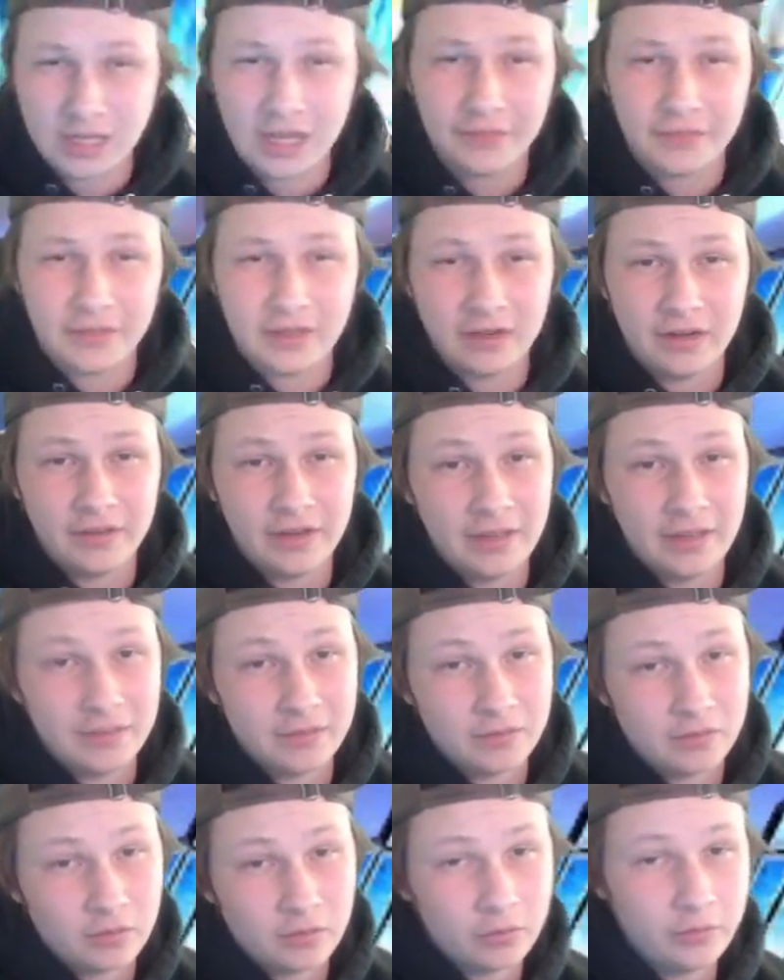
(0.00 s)
At the end of the day,
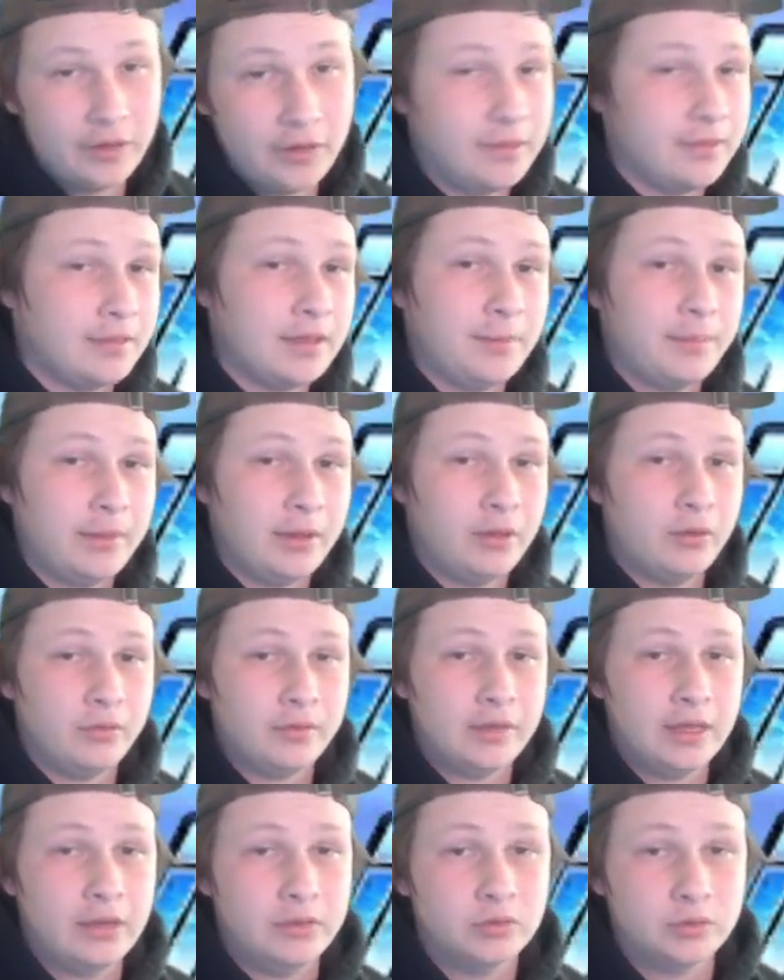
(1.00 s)
this is a great set by
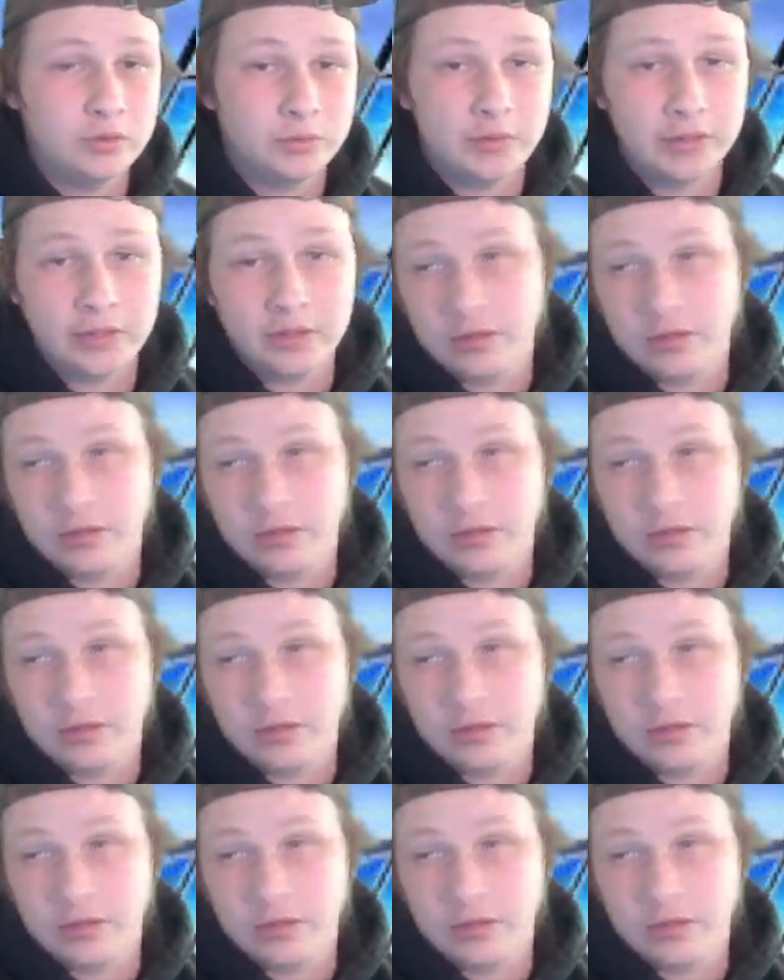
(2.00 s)
Jose, who was really